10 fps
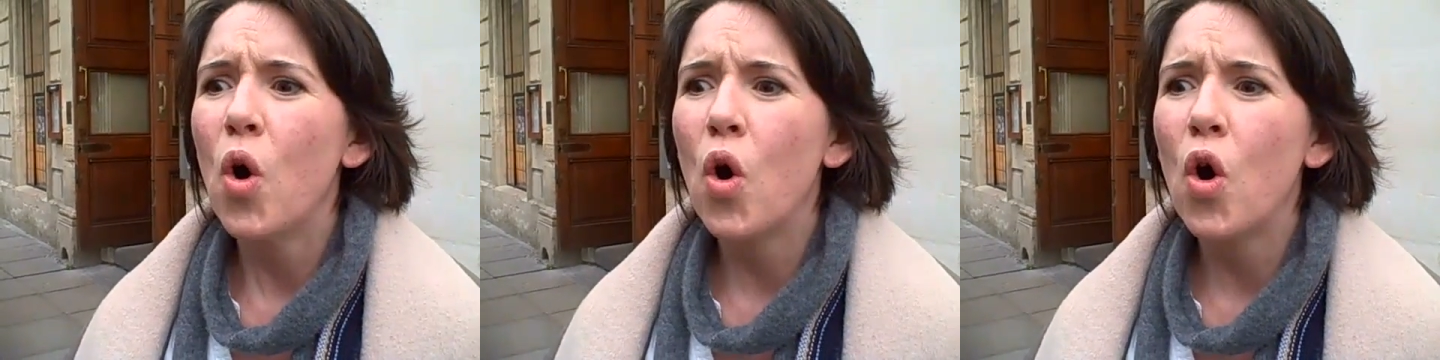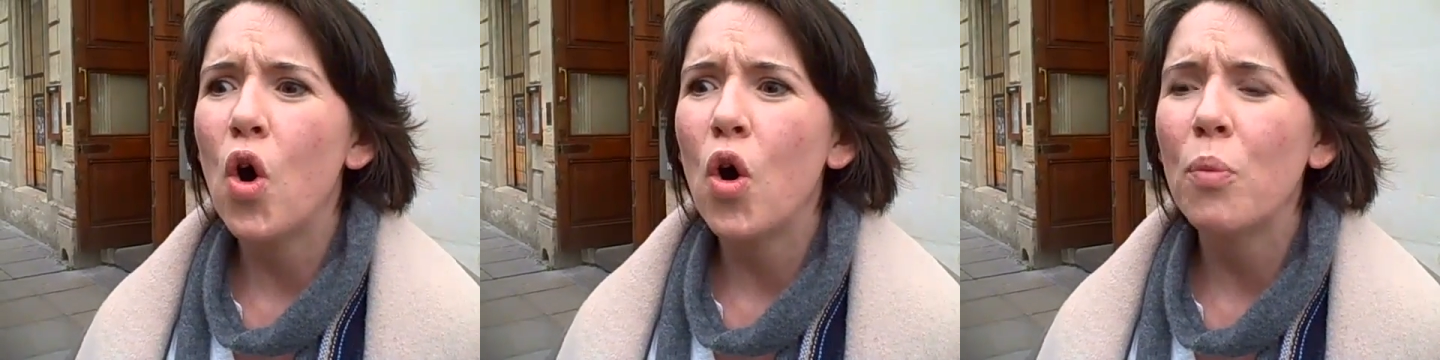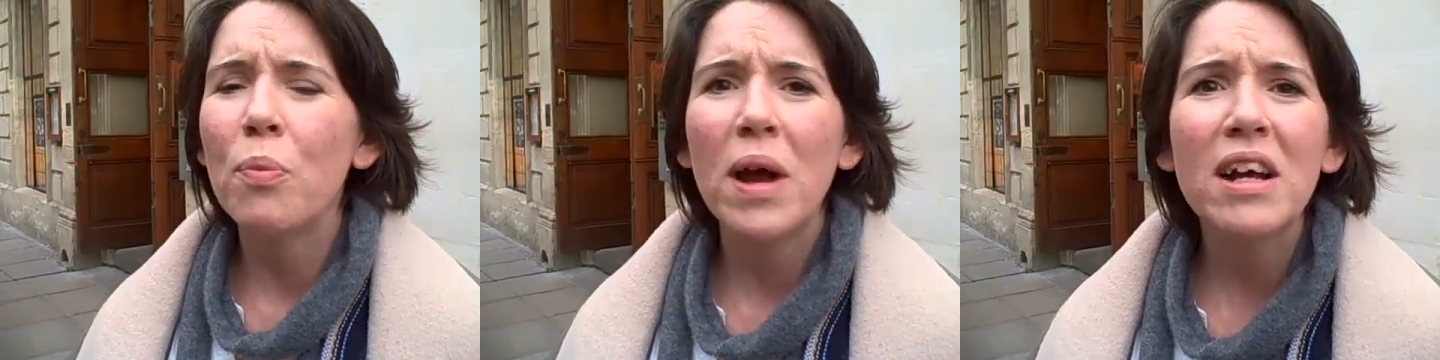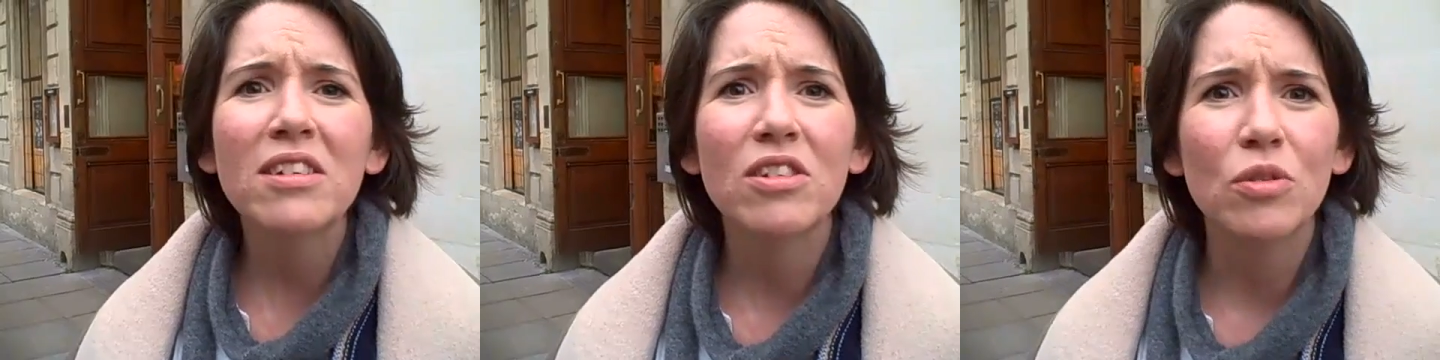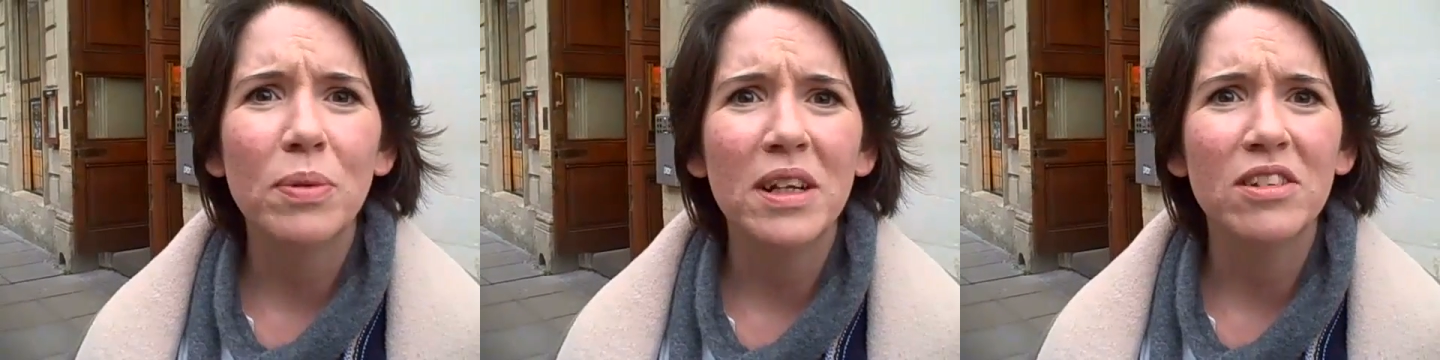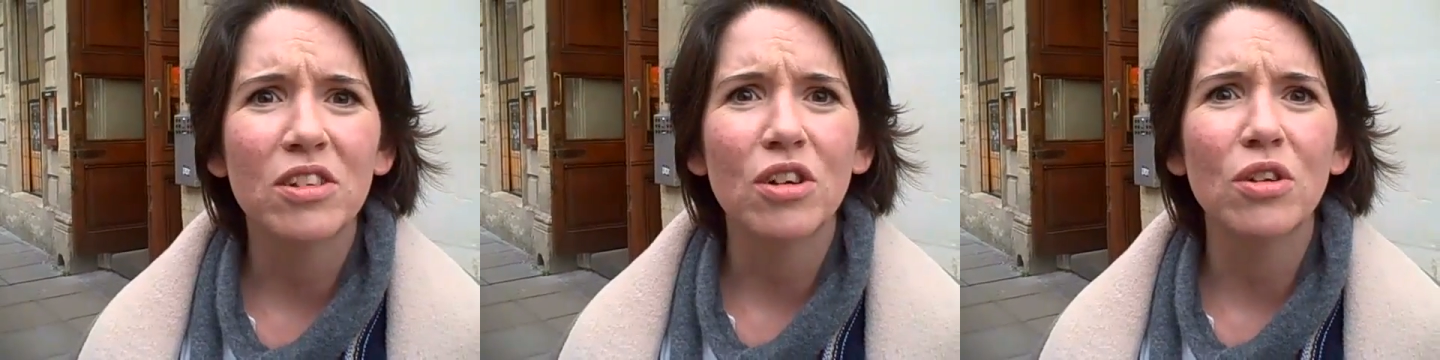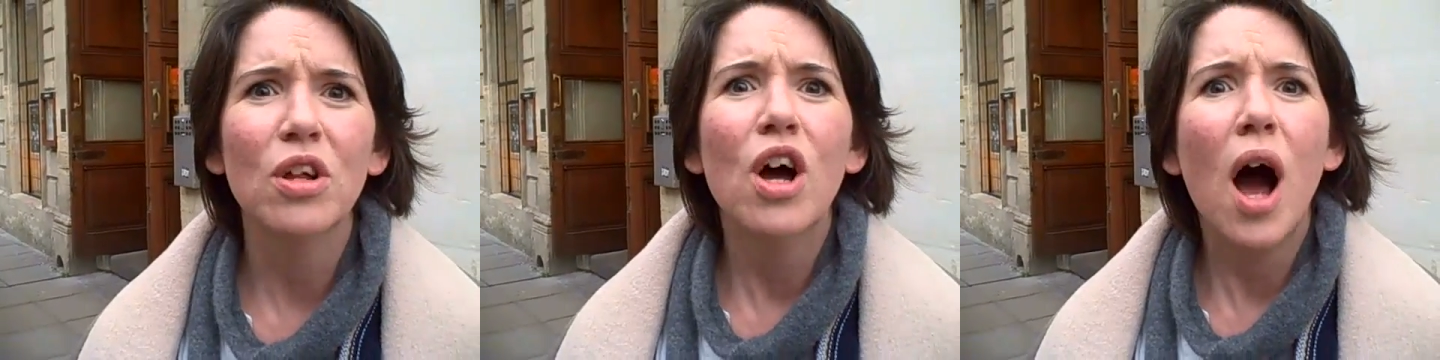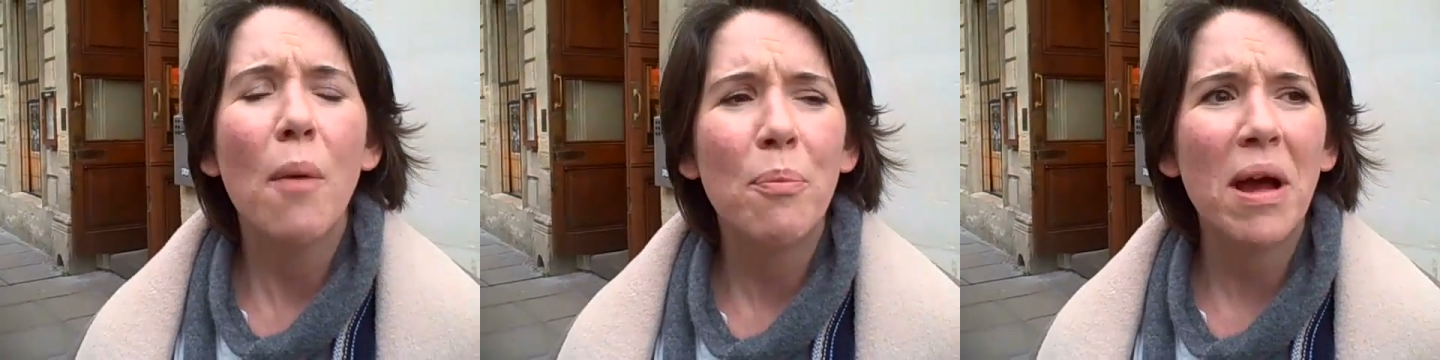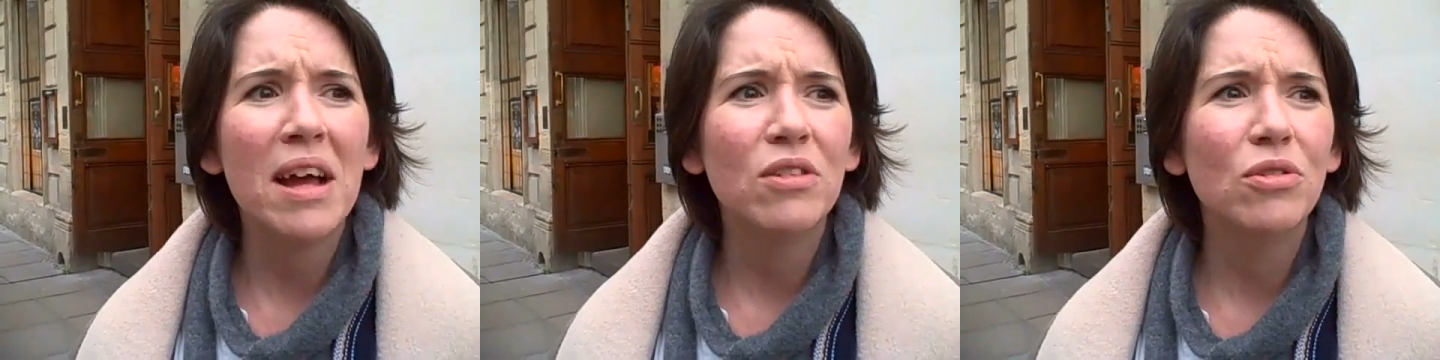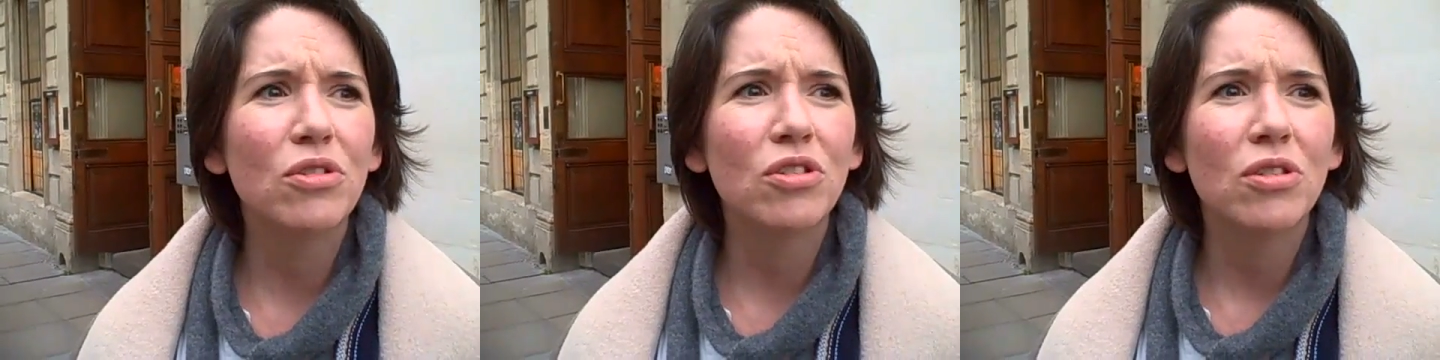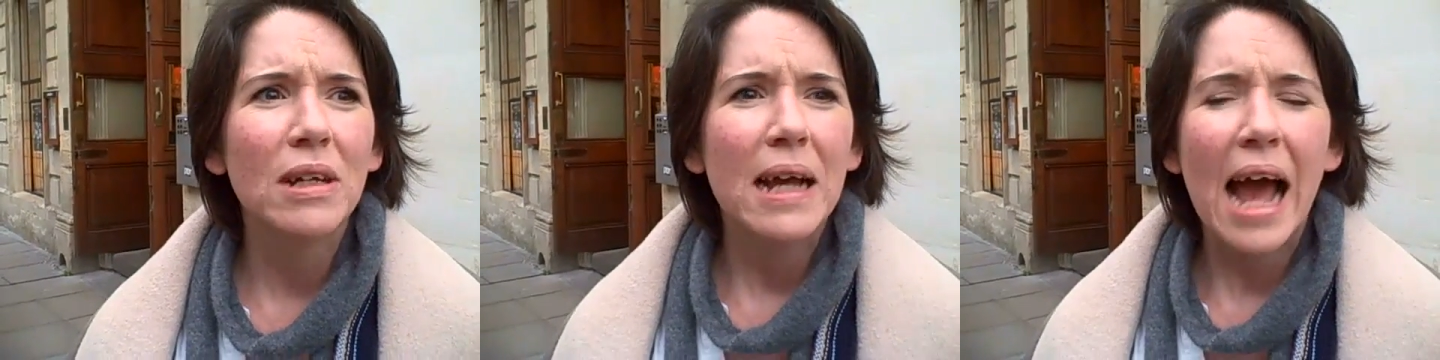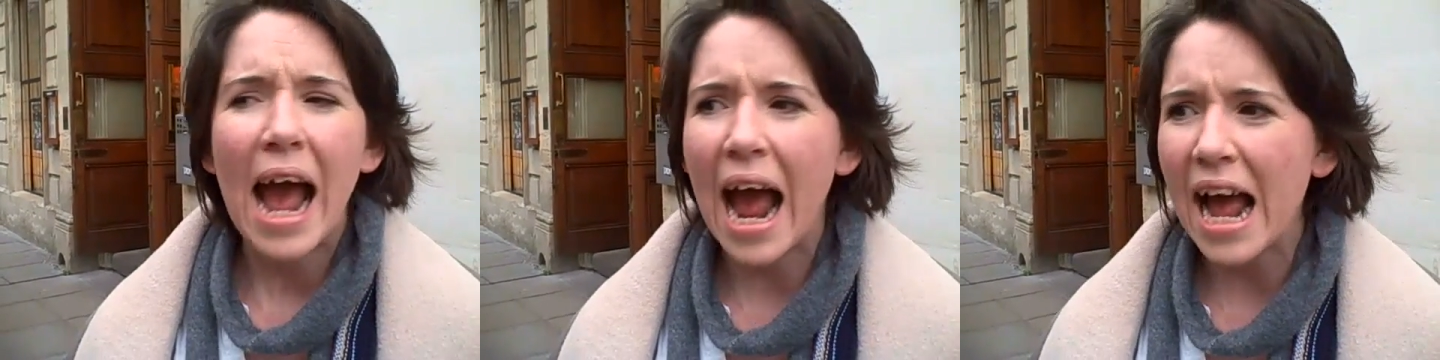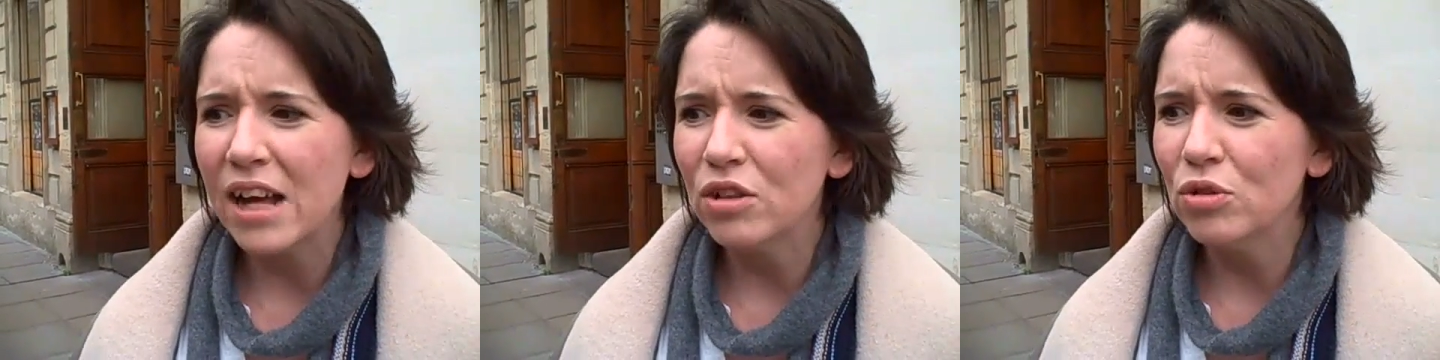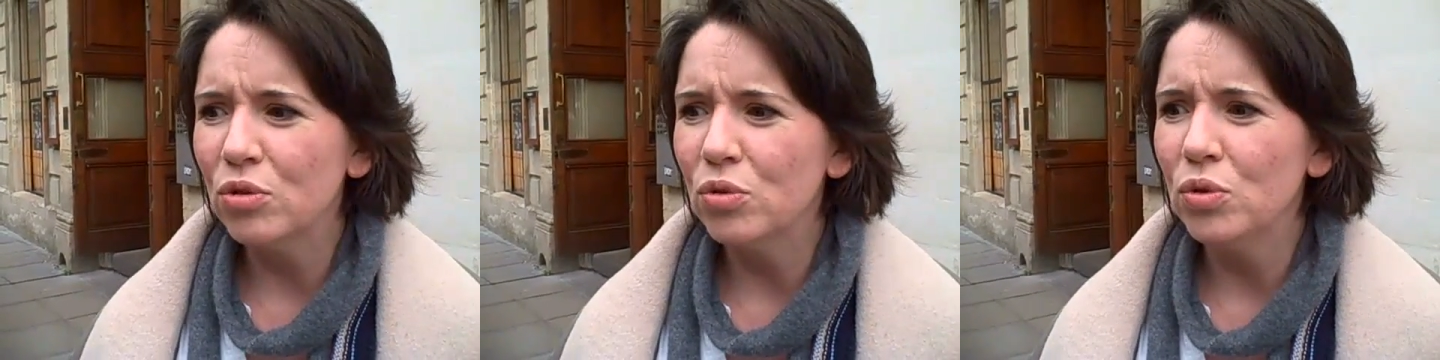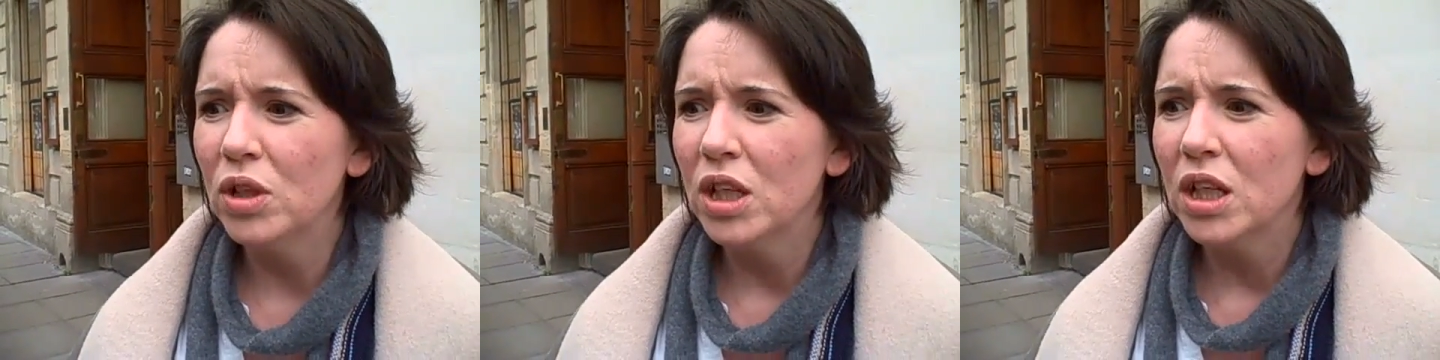or personal political, about how